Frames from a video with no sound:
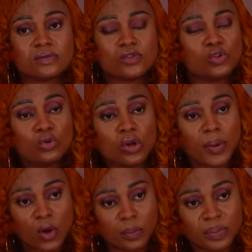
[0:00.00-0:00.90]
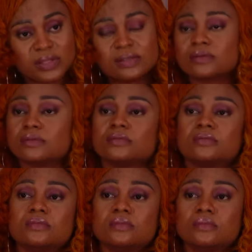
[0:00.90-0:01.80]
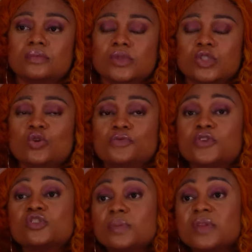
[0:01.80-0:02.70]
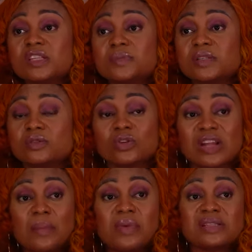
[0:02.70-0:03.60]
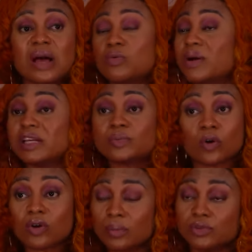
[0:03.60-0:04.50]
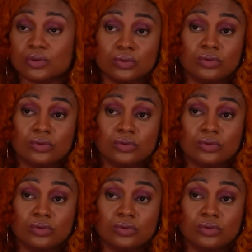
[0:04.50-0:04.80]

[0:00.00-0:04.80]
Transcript: you will not be complete. You feel something is missing. So that means that woman has programmed you.